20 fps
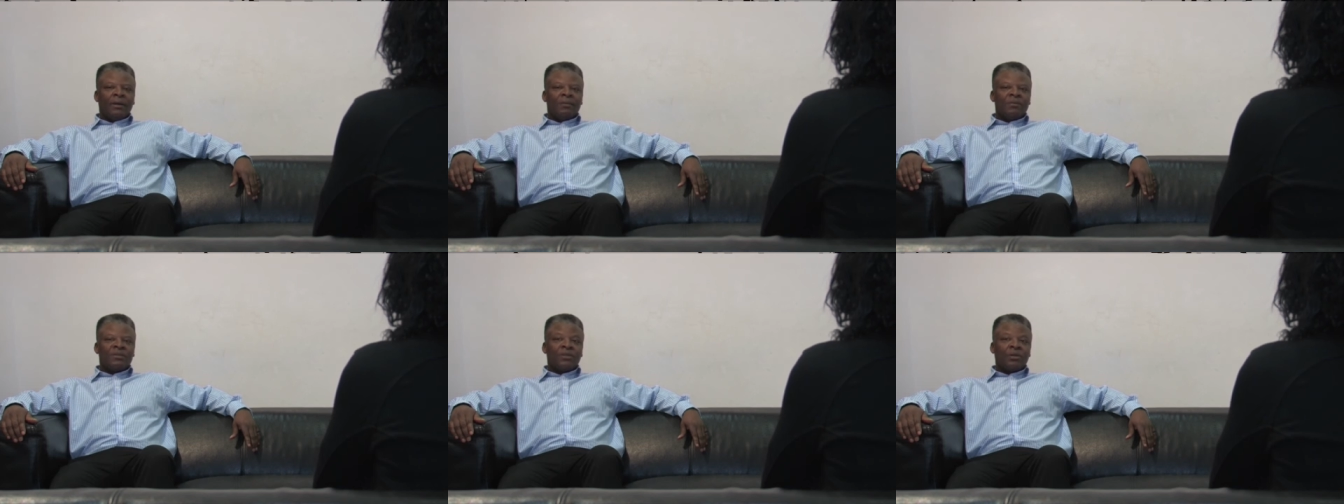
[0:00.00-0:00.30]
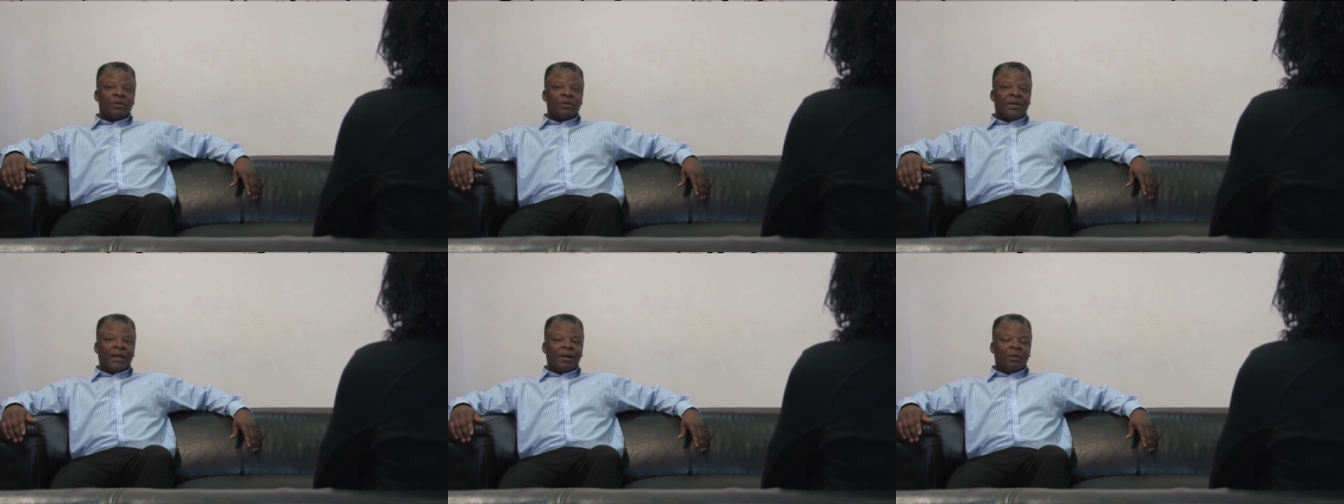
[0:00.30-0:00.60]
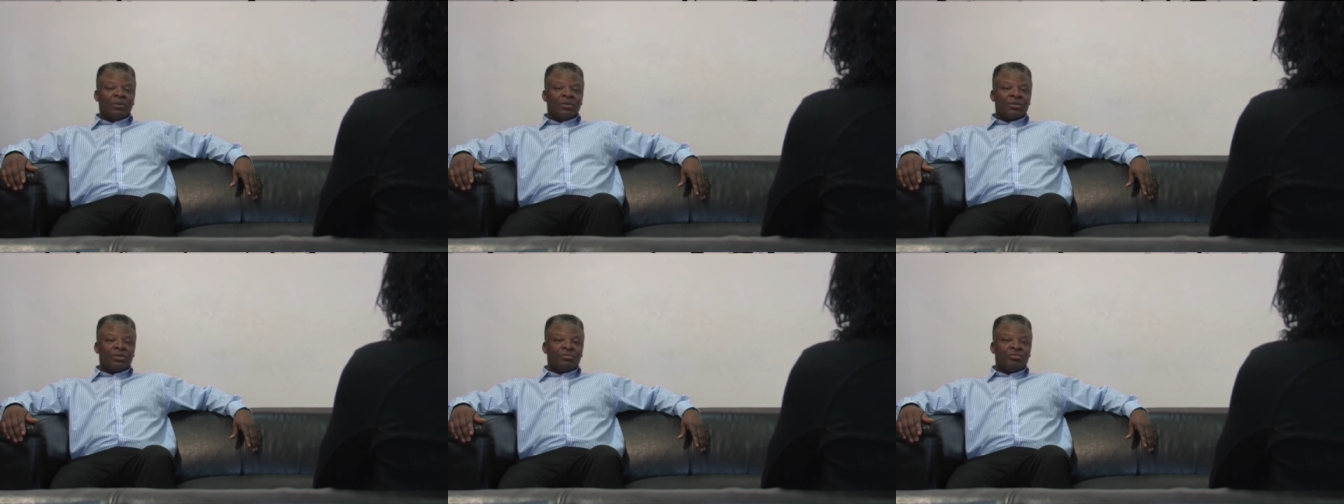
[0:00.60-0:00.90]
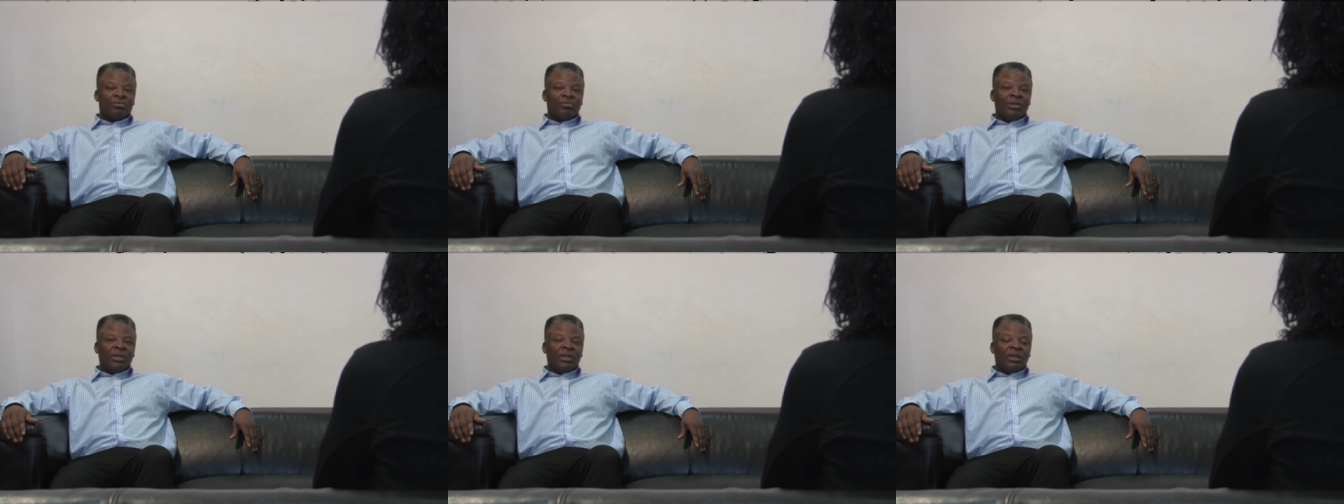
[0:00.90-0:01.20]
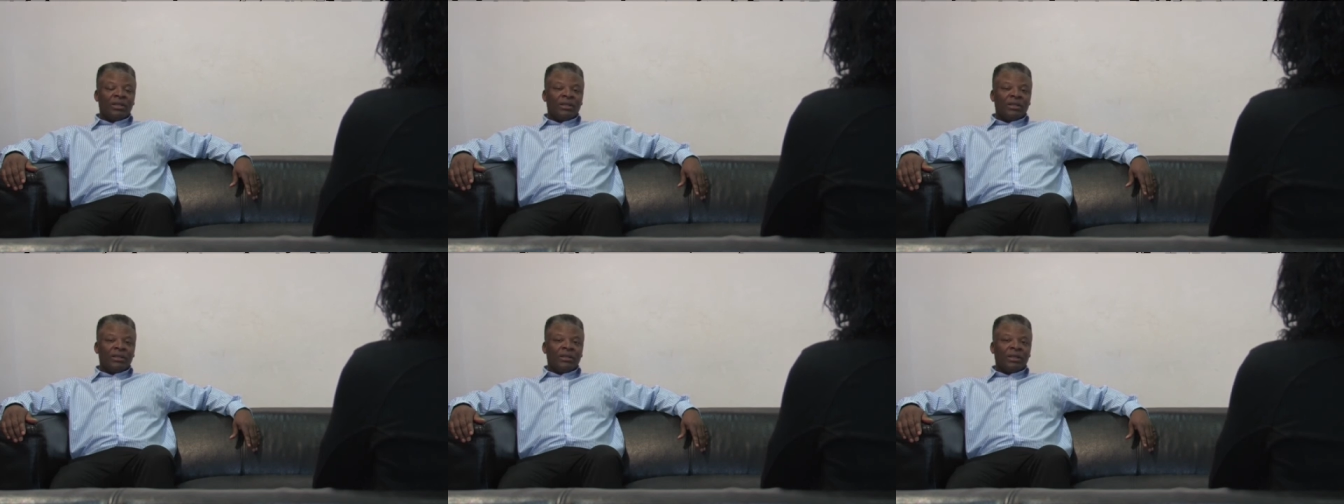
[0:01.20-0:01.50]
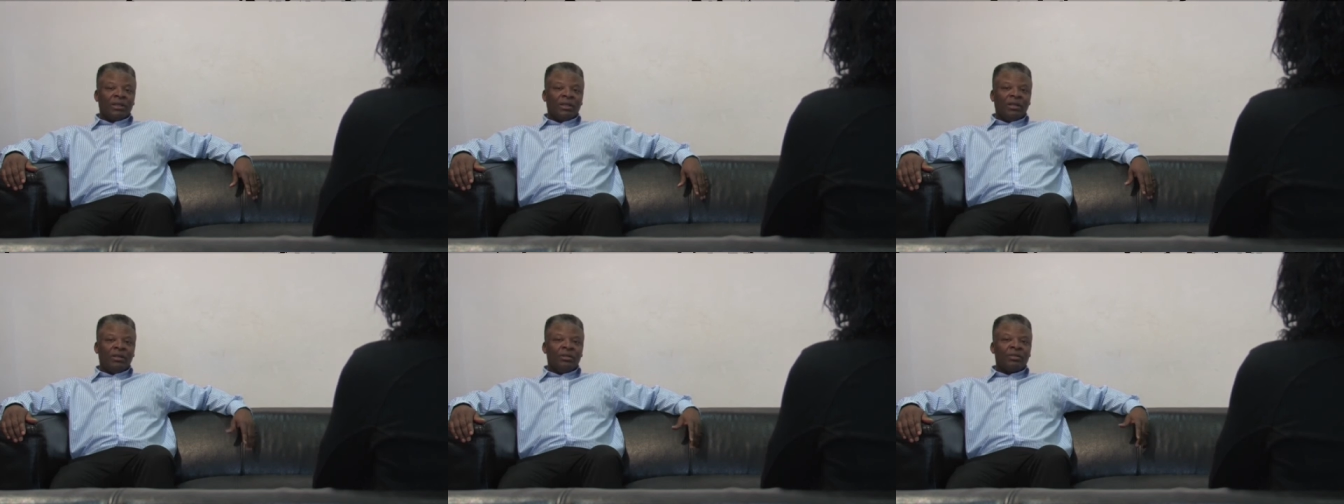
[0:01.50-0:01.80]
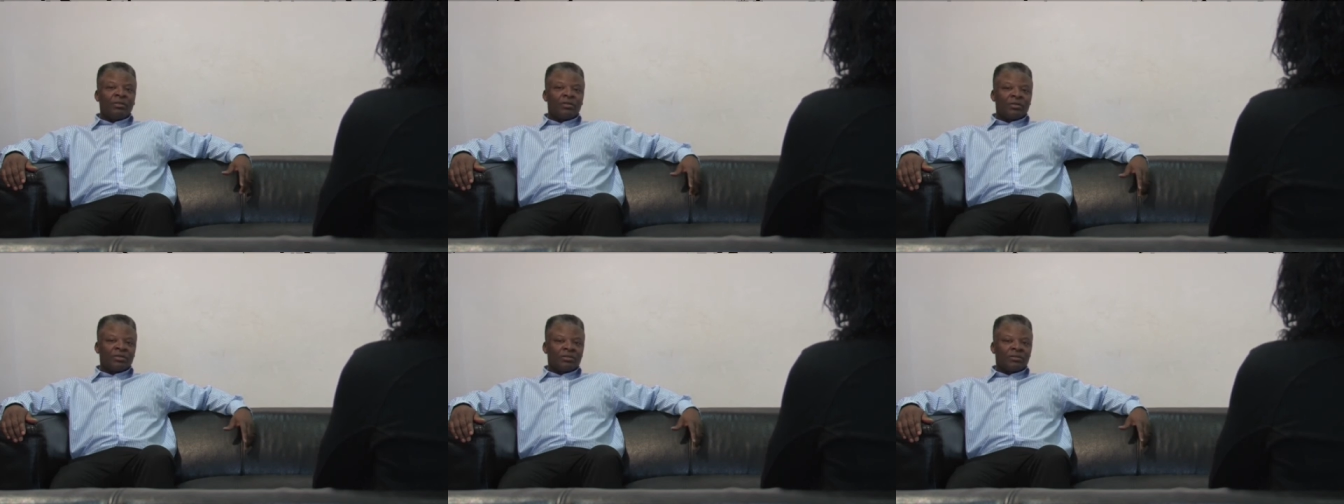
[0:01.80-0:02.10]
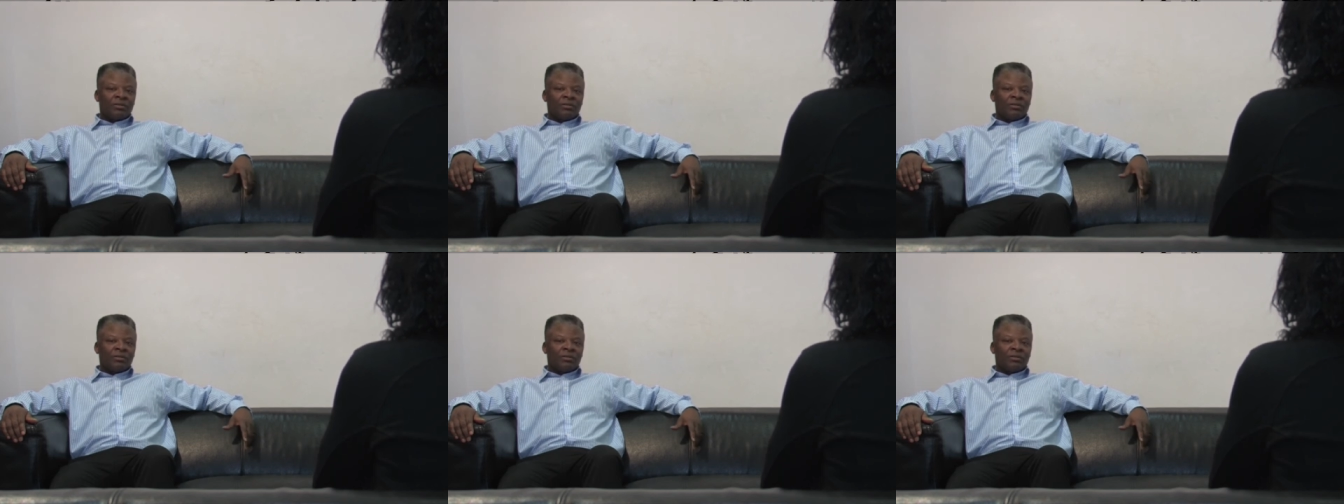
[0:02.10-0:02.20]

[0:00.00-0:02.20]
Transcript: So that was really the ethos